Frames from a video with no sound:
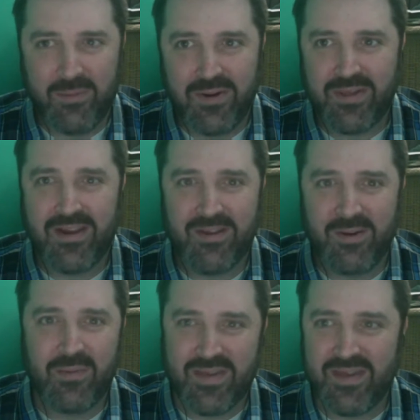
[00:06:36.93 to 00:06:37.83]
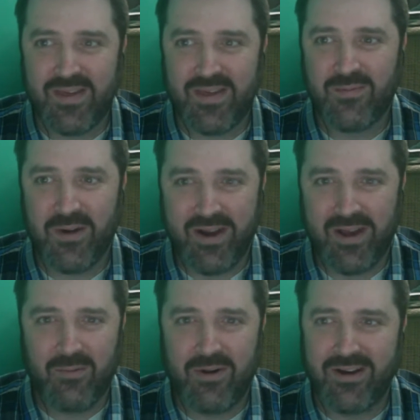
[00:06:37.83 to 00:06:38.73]
It's none of your business where I
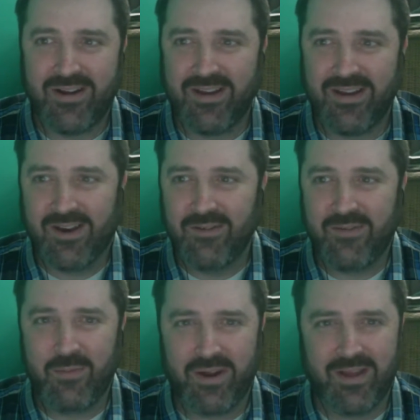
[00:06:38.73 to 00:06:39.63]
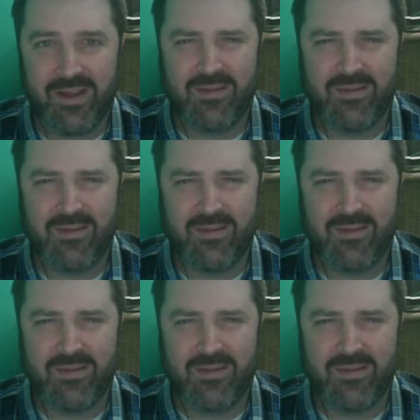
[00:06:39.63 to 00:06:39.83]
work. You know, if I'm just saying.